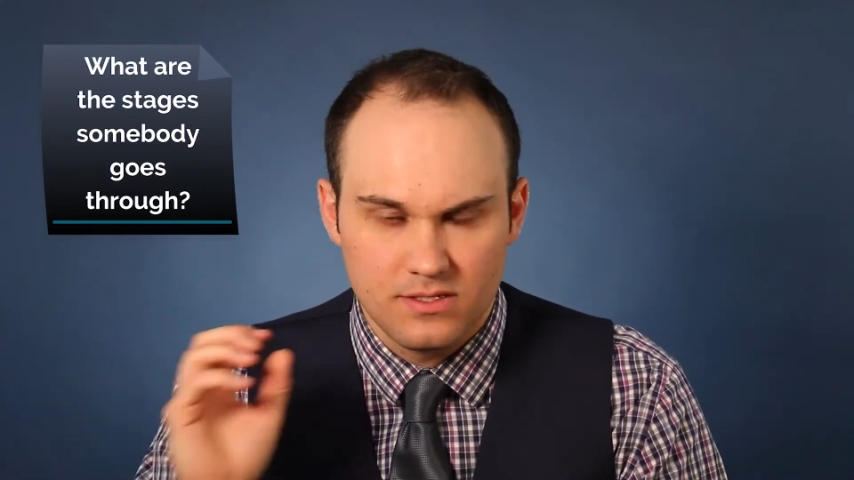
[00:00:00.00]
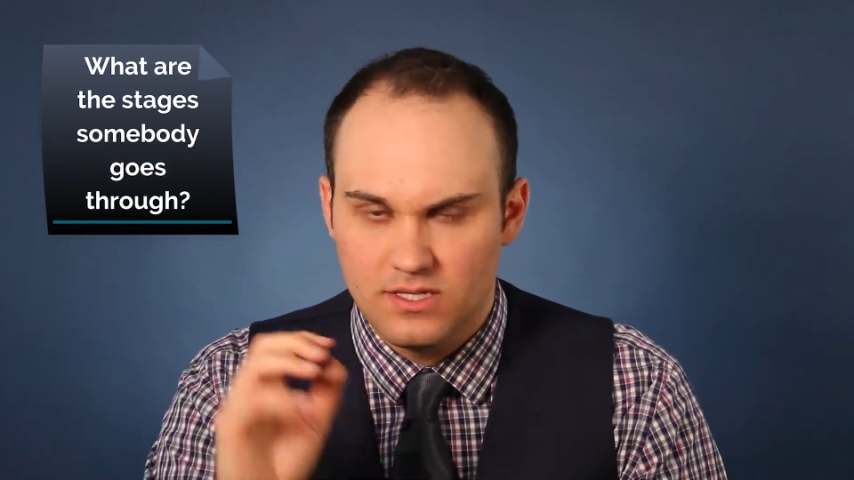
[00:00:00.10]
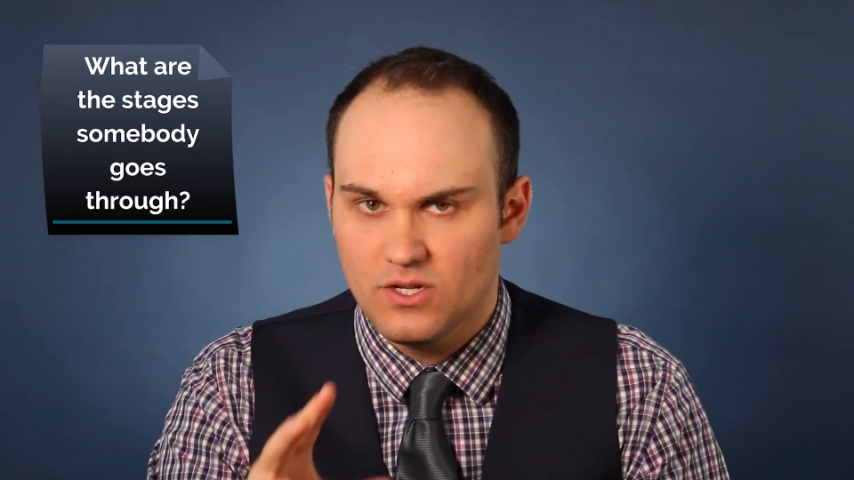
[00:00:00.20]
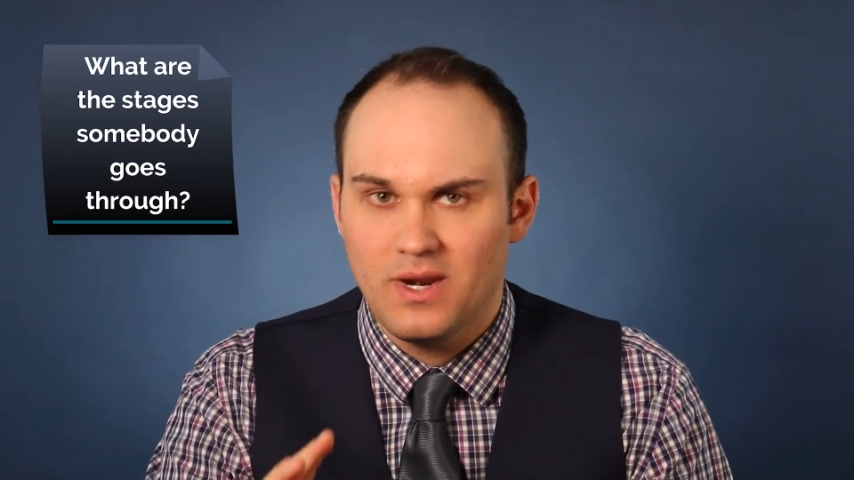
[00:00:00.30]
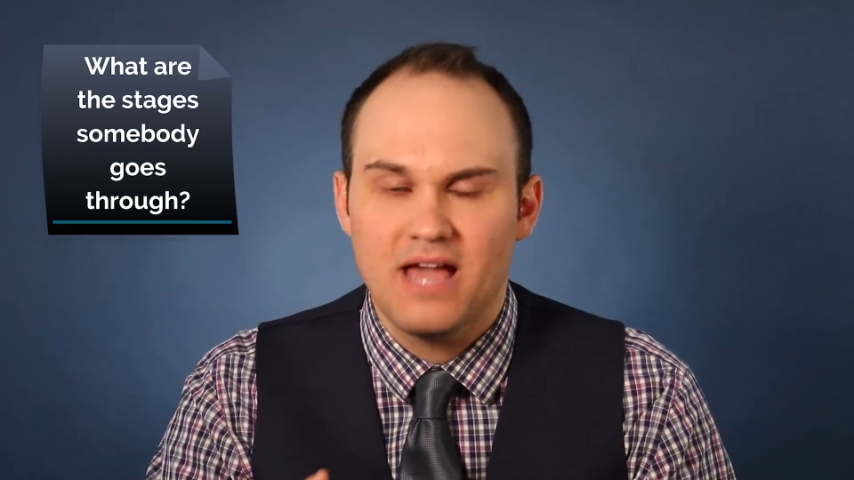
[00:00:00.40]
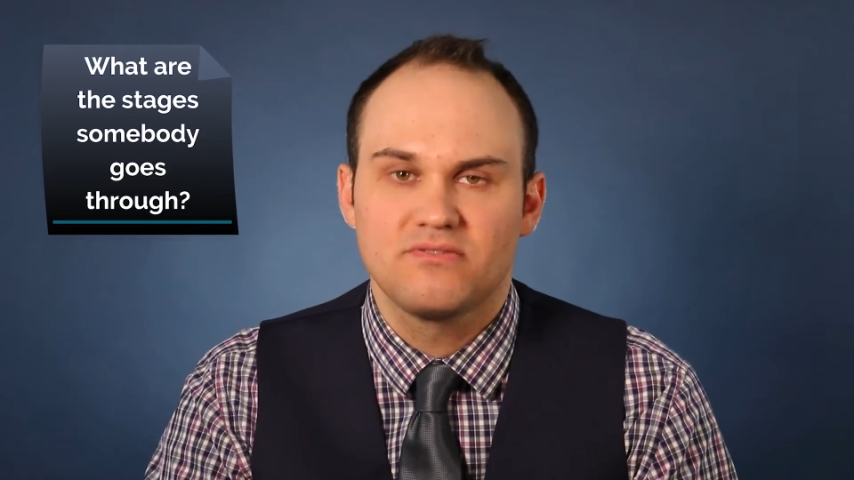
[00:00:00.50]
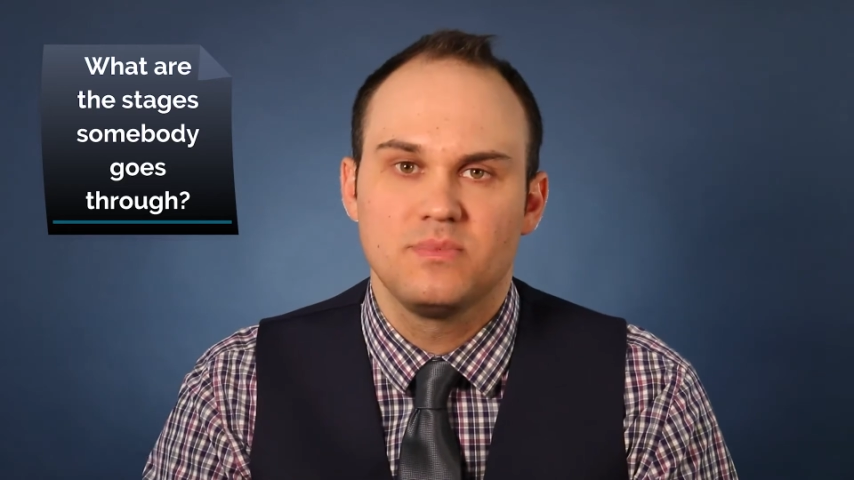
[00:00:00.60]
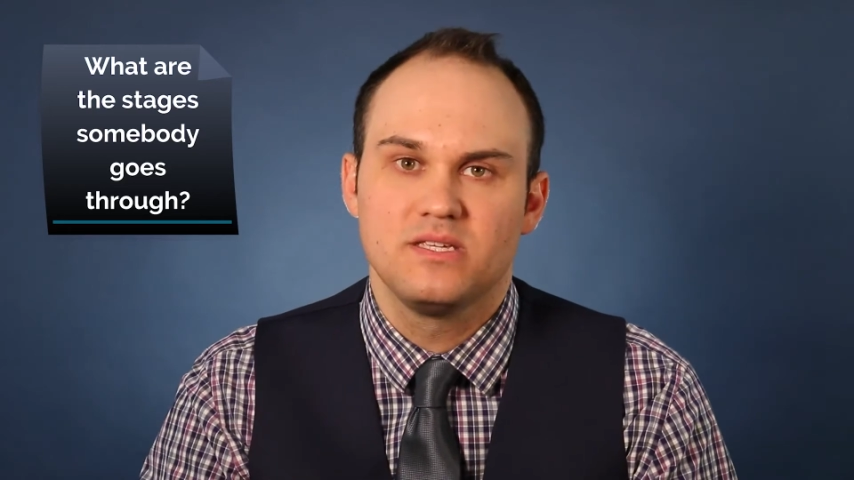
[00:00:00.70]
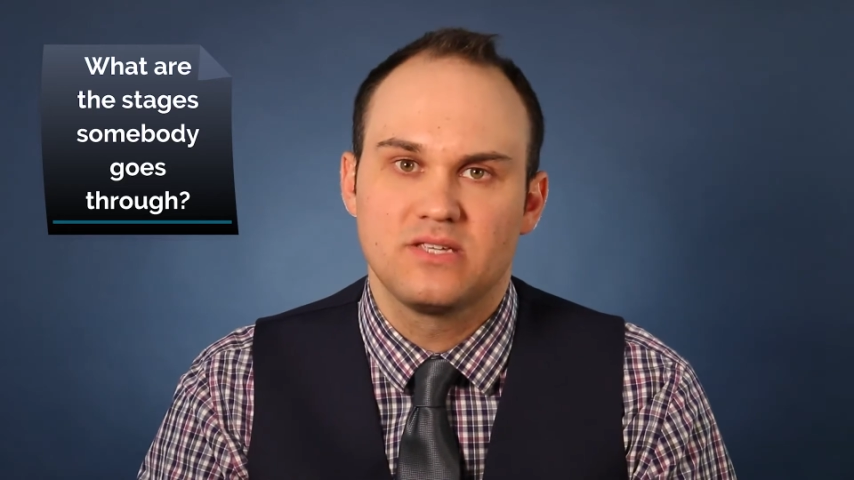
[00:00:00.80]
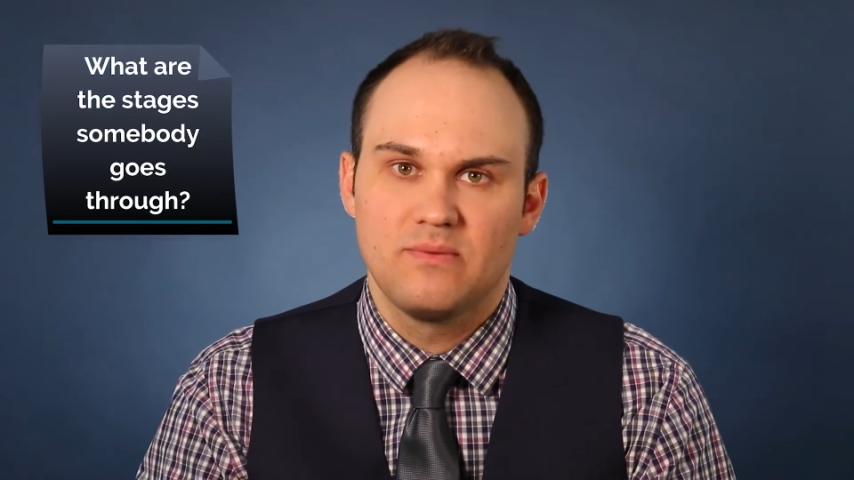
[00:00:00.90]
These don't have to be
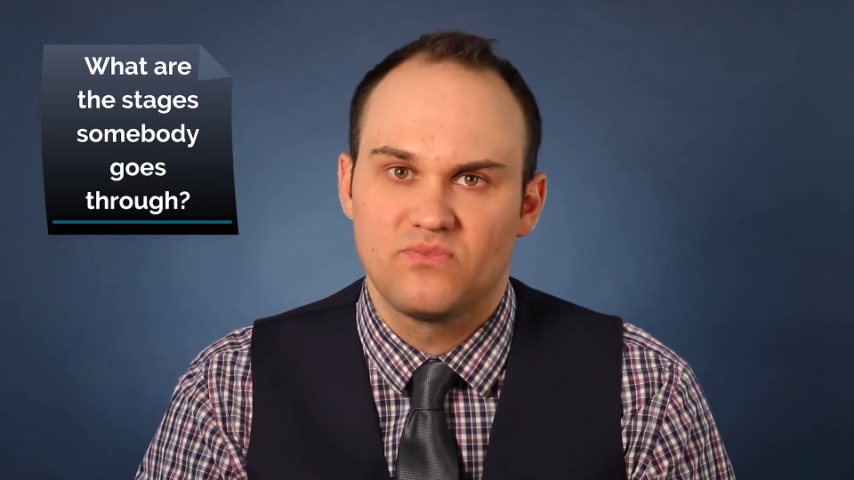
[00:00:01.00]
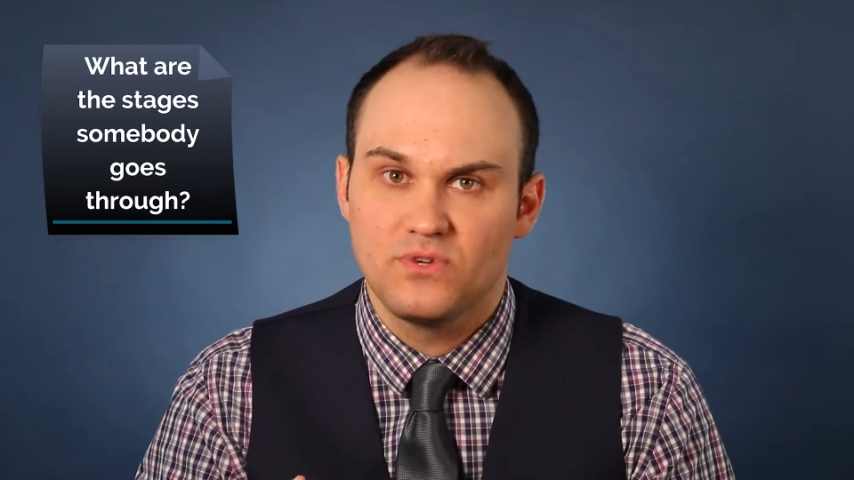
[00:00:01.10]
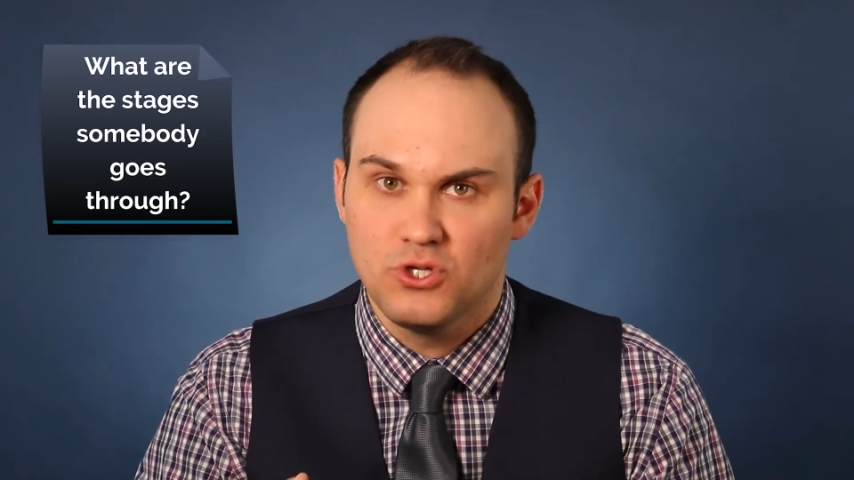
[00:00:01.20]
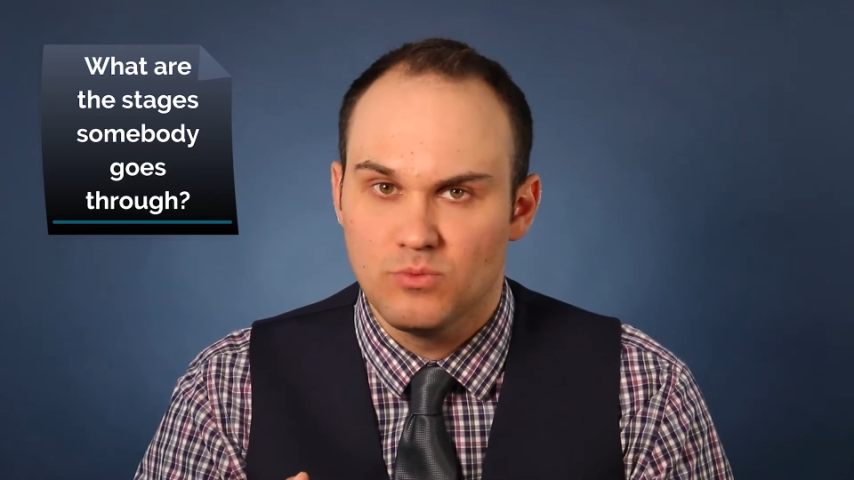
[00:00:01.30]
the same for you,